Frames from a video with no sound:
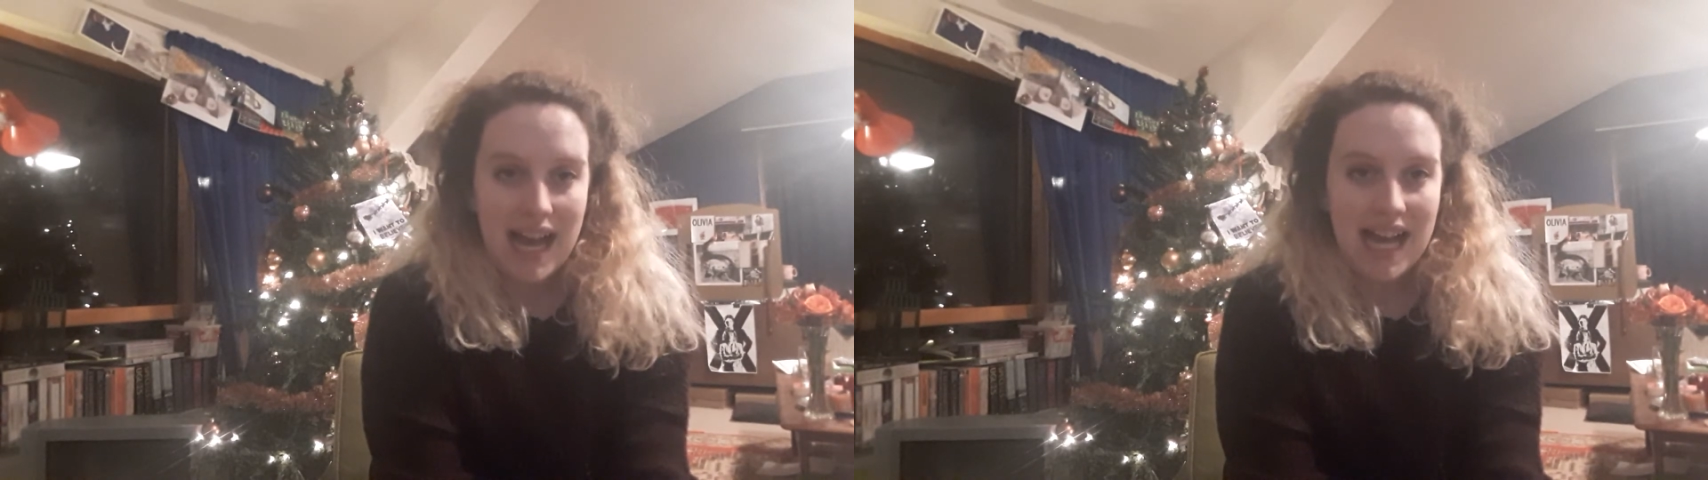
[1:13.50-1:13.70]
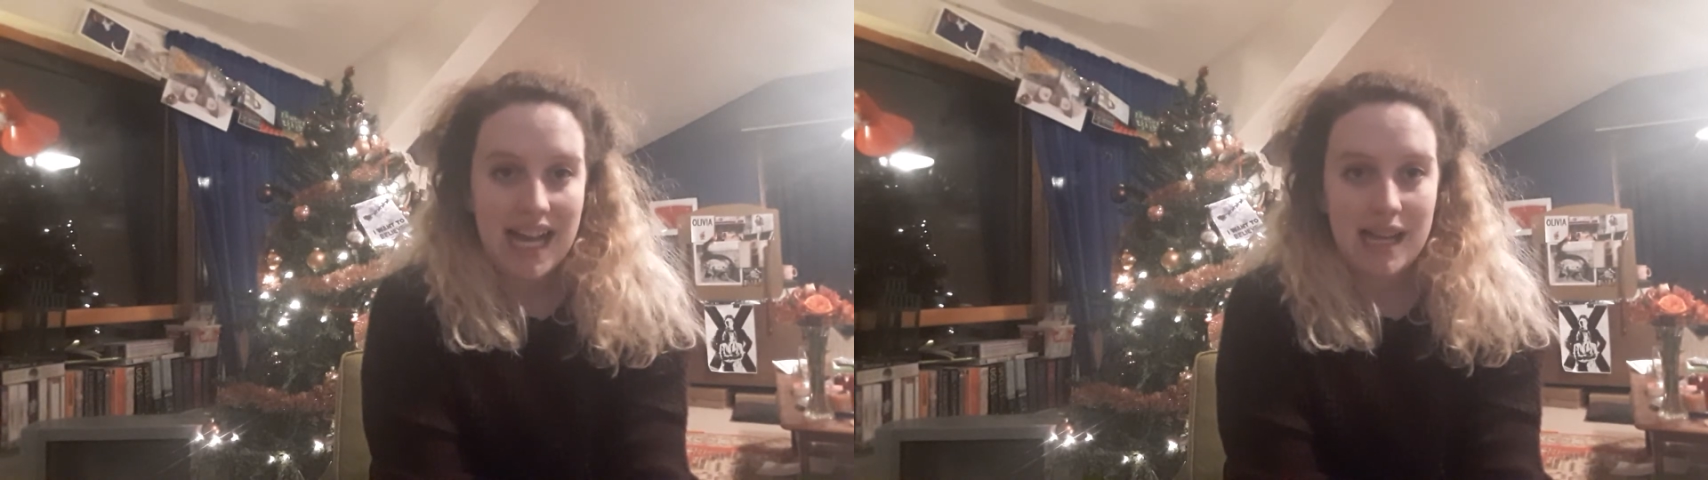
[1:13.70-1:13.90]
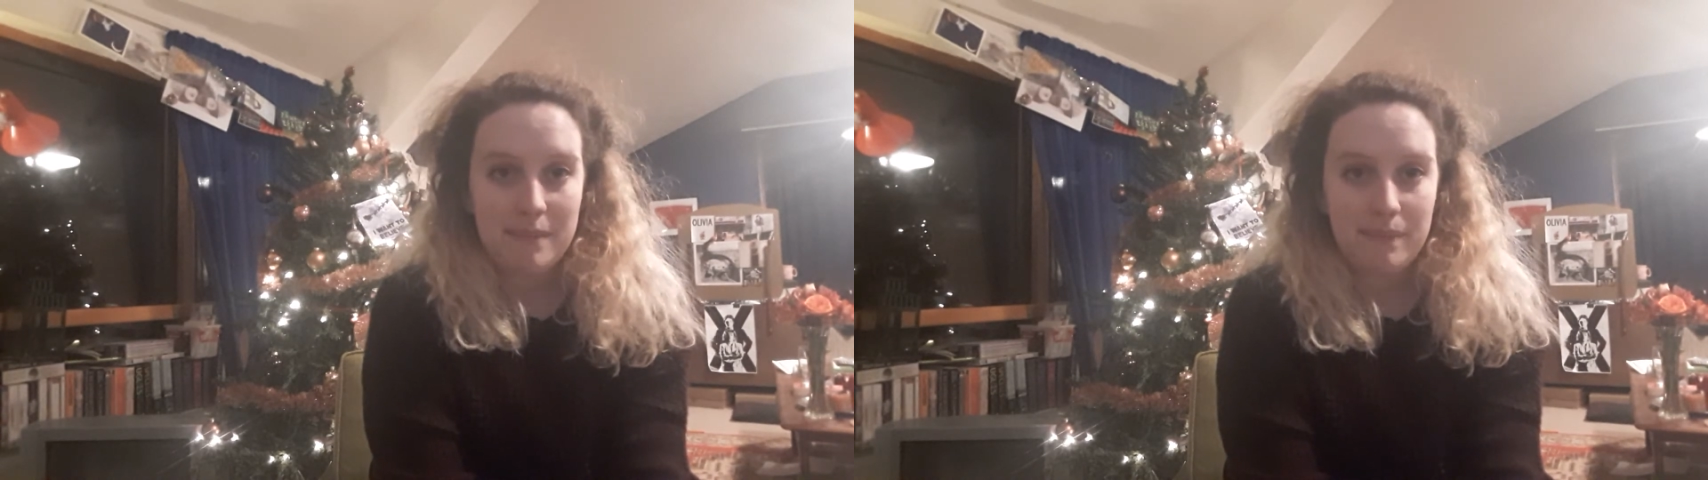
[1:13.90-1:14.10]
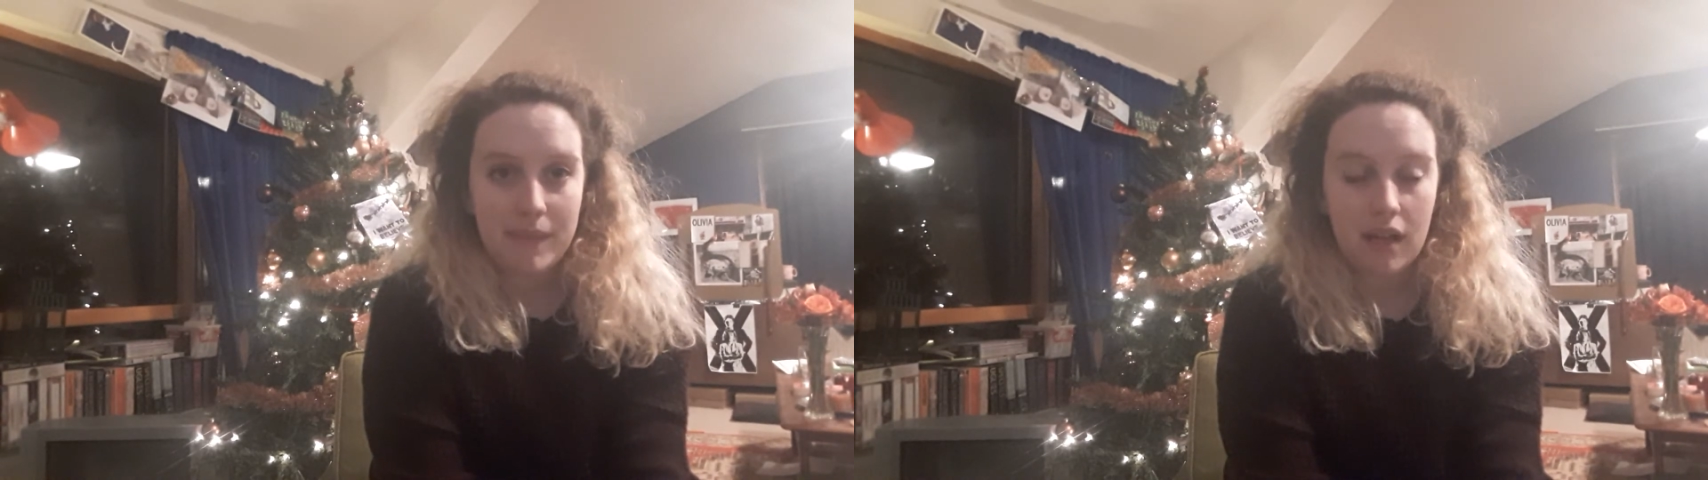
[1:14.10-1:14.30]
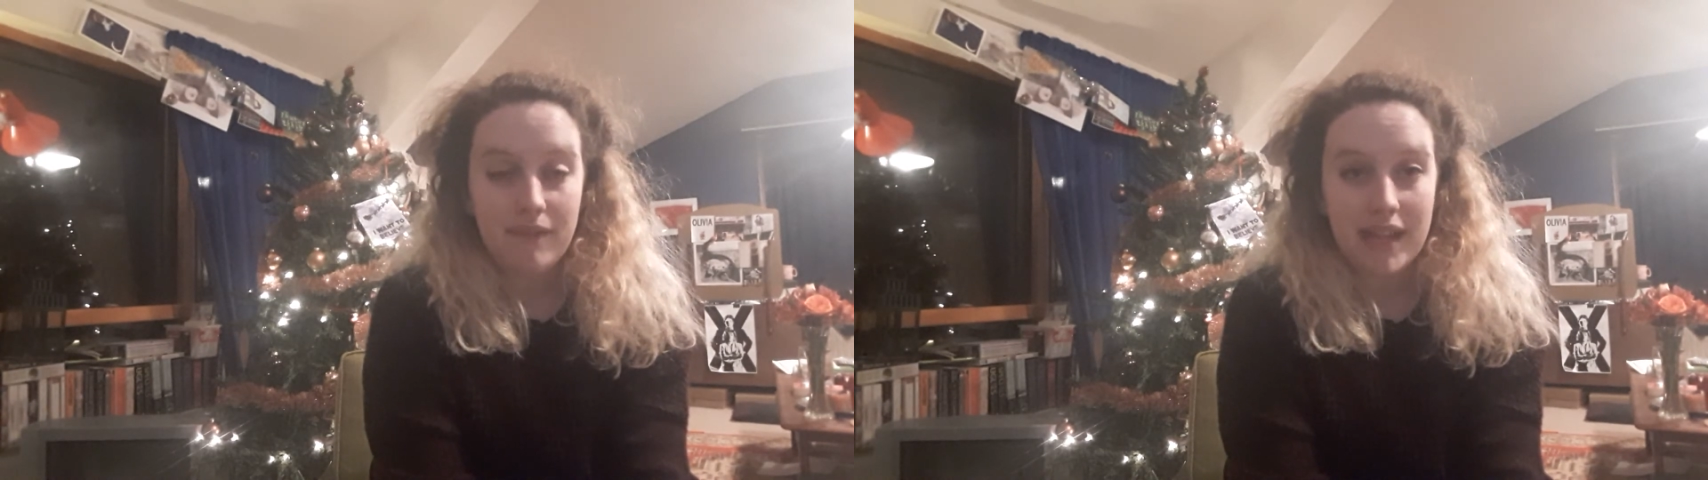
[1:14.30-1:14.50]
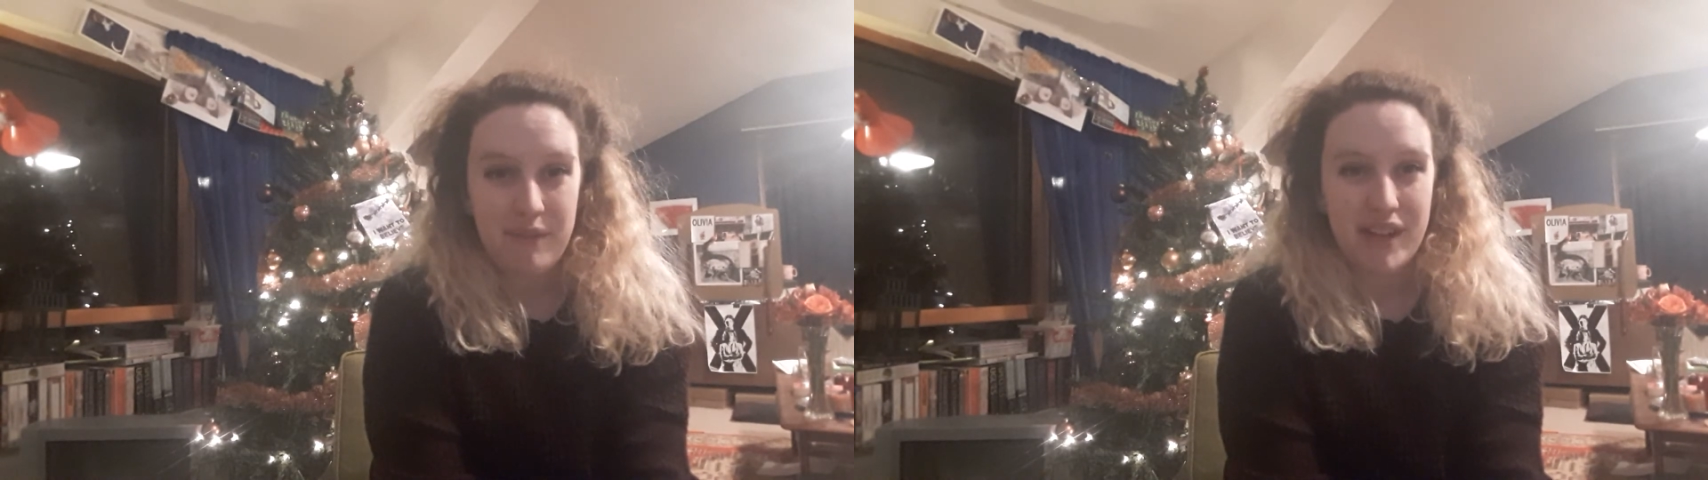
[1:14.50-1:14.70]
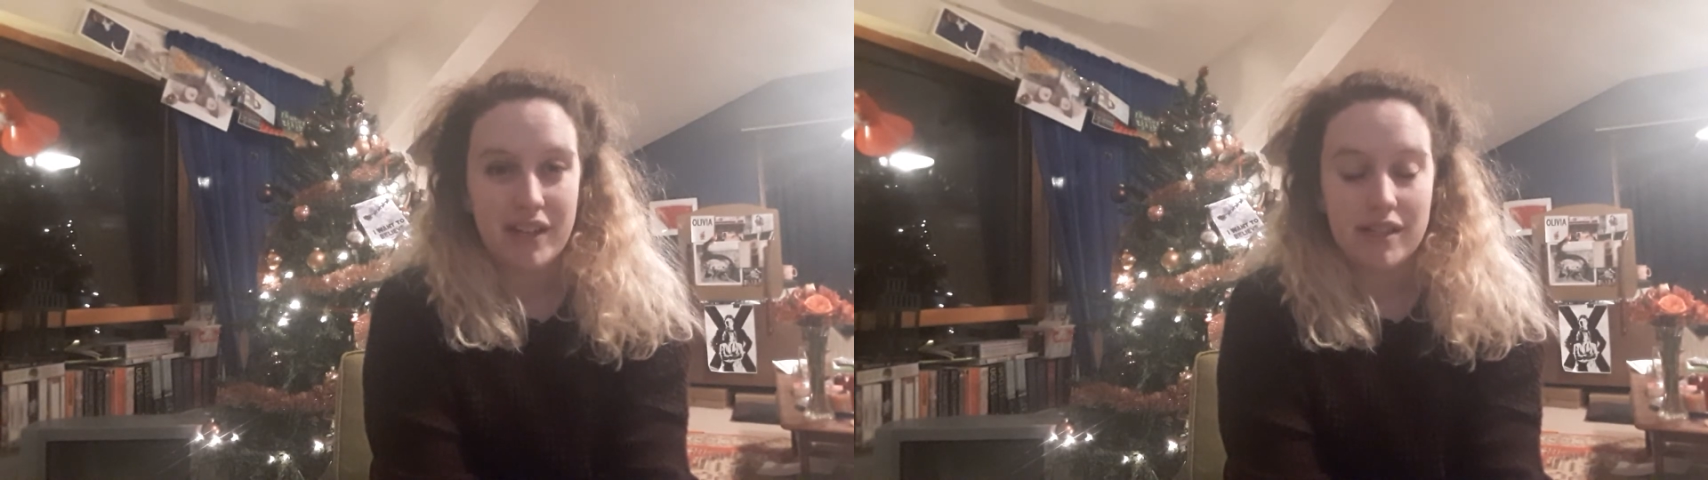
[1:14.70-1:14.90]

Came very